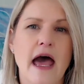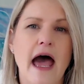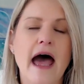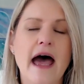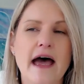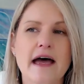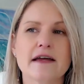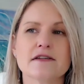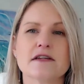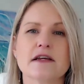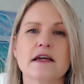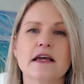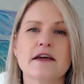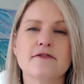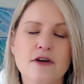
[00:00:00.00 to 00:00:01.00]
And
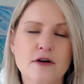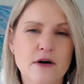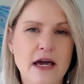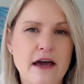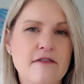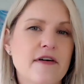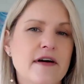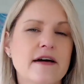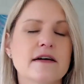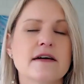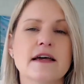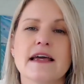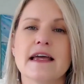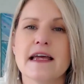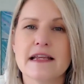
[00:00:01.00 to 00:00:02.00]
if you're ever
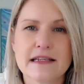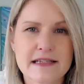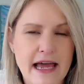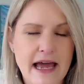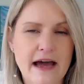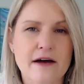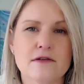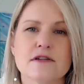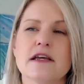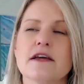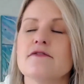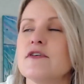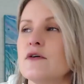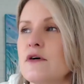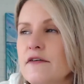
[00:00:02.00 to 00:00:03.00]
in doubt,
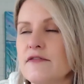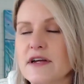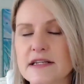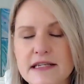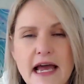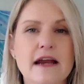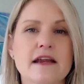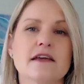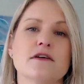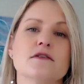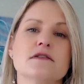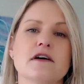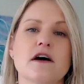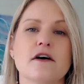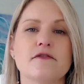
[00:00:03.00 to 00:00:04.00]
if you're ever doubting
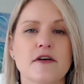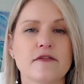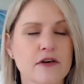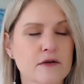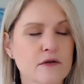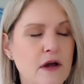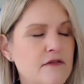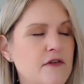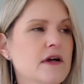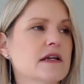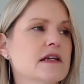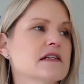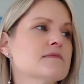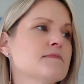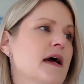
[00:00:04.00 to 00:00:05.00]
yourself, if you're ever in
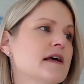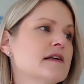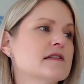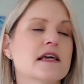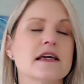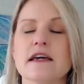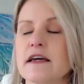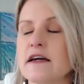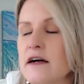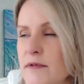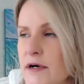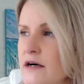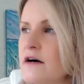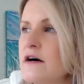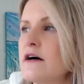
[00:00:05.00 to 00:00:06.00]
a space thinking, oh
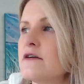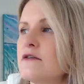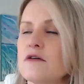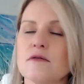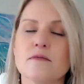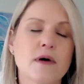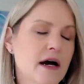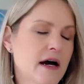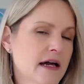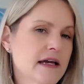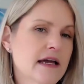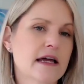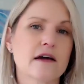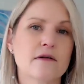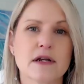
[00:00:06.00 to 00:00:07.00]
my God, who am I?
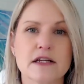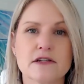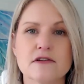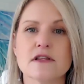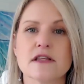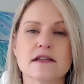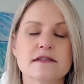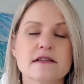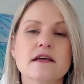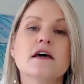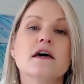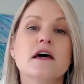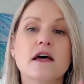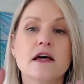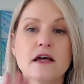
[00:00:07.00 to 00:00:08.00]
Can I really do this?
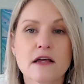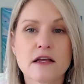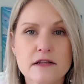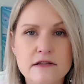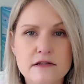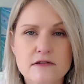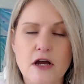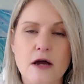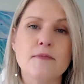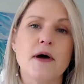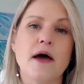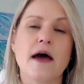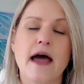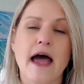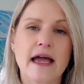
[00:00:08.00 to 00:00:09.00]
Stop
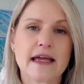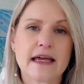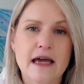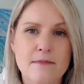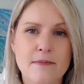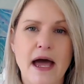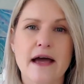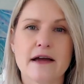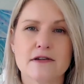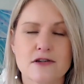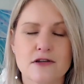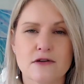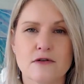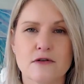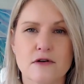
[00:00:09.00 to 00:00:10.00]
it and get back
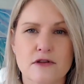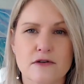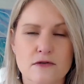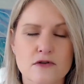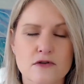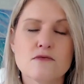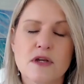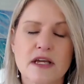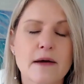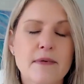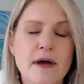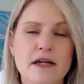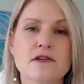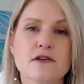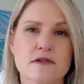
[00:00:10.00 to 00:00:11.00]
to your get
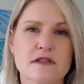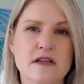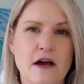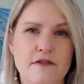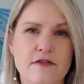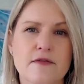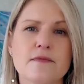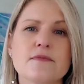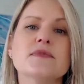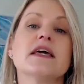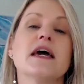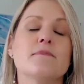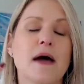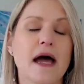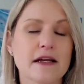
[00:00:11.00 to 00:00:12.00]
back to yourself.
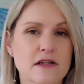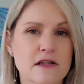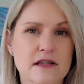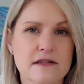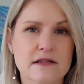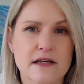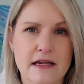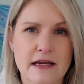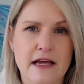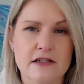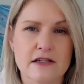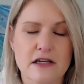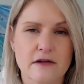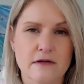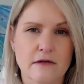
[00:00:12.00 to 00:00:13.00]
Get back to this
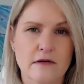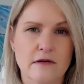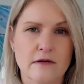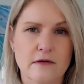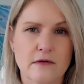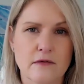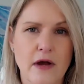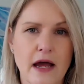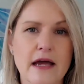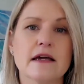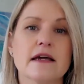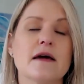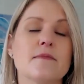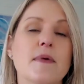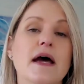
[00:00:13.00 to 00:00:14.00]
connection, right?
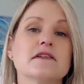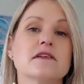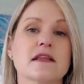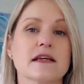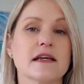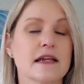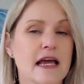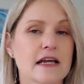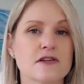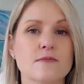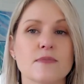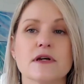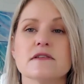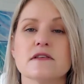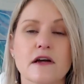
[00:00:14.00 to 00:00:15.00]
Get back to the connection
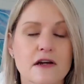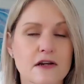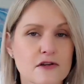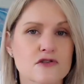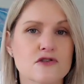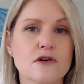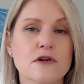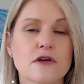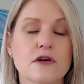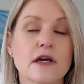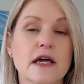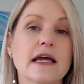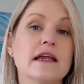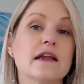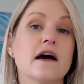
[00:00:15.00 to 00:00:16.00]
because I can assure
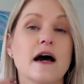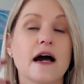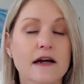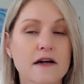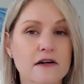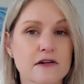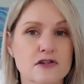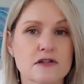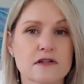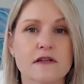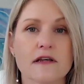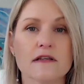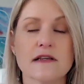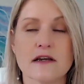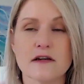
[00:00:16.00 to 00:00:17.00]
you in higher
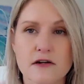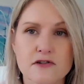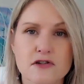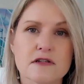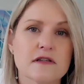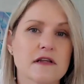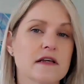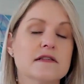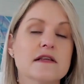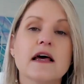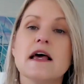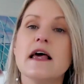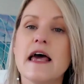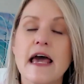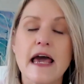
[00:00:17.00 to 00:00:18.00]
consciousness, in consciousness,
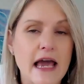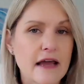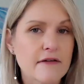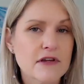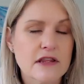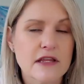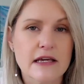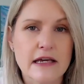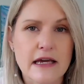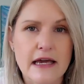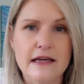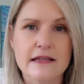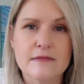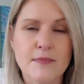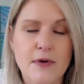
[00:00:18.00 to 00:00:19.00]
everything
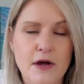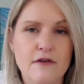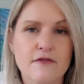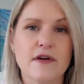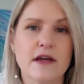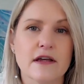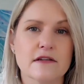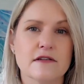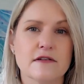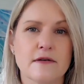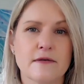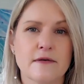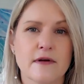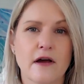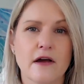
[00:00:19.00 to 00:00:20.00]
is perfect.
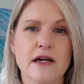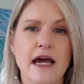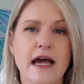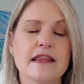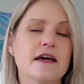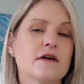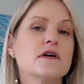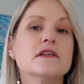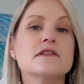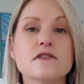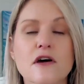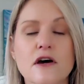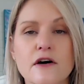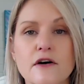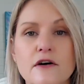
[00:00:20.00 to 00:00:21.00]
Okay. There is
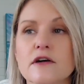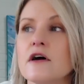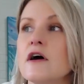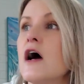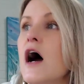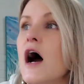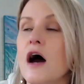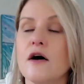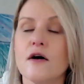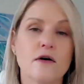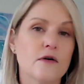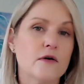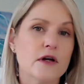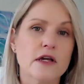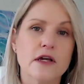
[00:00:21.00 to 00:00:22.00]
no,
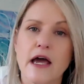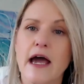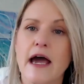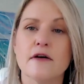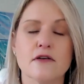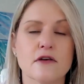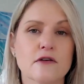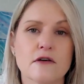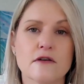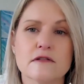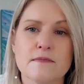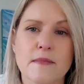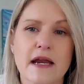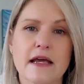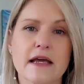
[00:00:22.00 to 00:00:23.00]
oh, how you use
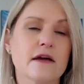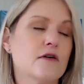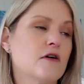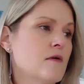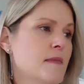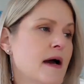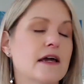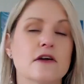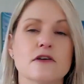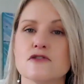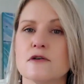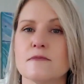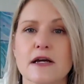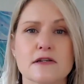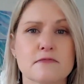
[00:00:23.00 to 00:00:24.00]
money or making
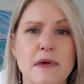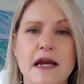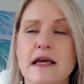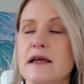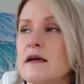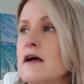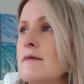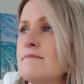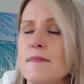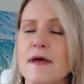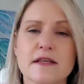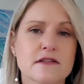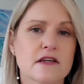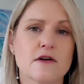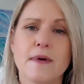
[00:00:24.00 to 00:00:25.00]
too much money
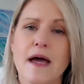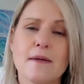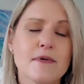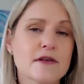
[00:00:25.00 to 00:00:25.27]
means that you're a bad